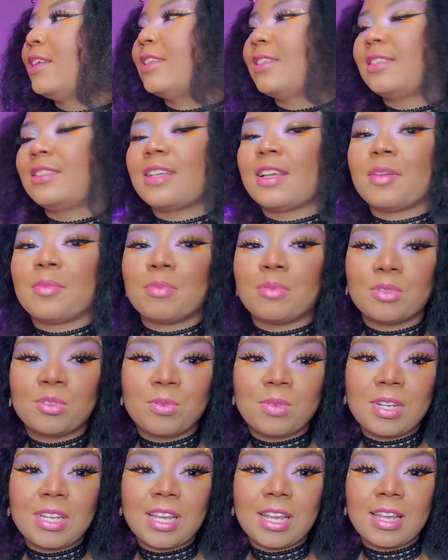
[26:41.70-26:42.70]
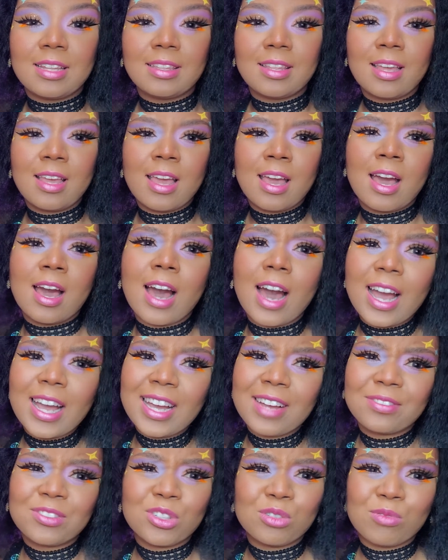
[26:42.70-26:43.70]
is April 28th. I
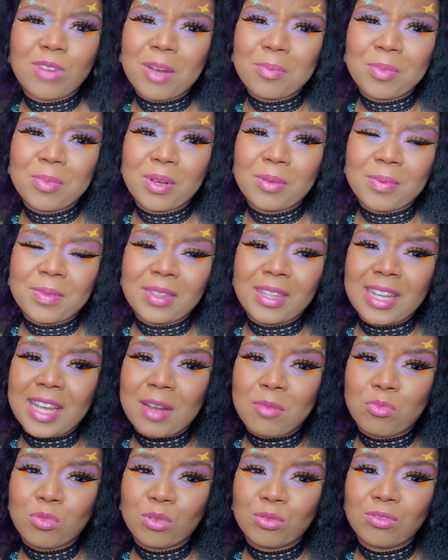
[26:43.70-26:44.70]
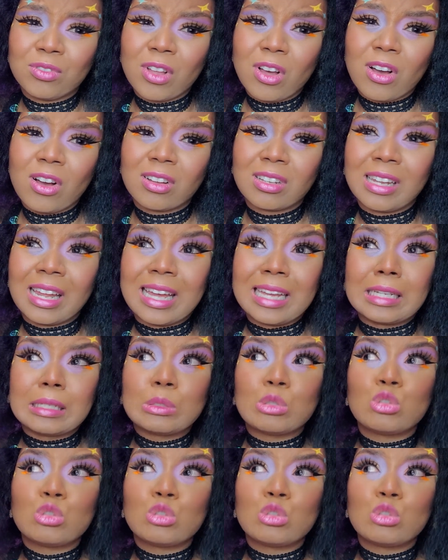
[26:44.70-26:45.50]
have to wrap up the April vlog like